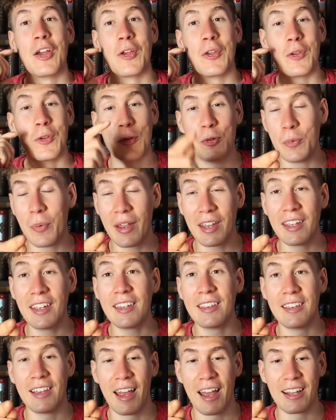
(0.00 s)
you ain't
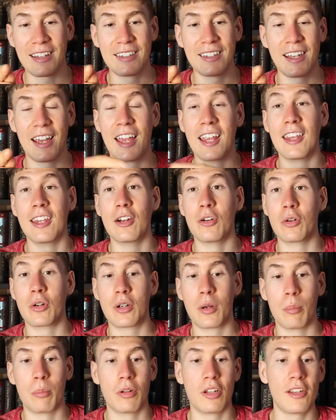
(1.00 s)
getting that, and it'll
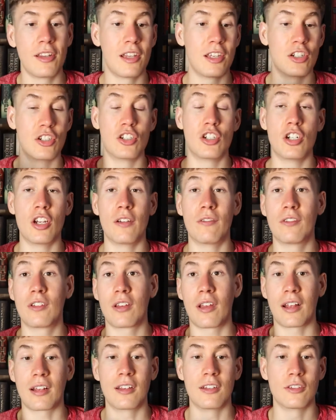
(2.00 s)
completely
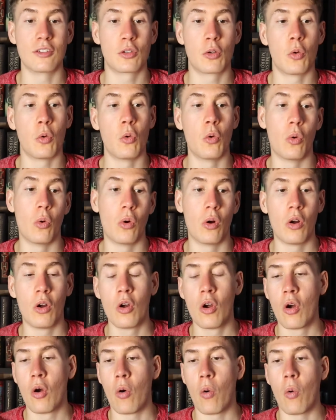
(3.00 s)
shift like the school
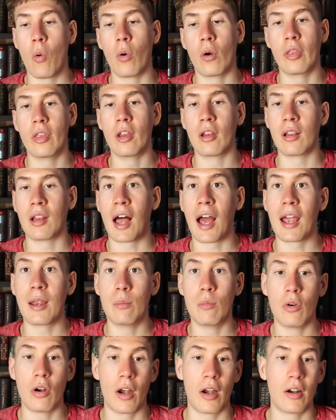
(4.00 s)
or the
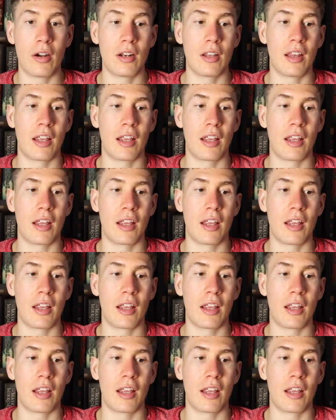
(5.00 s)
library.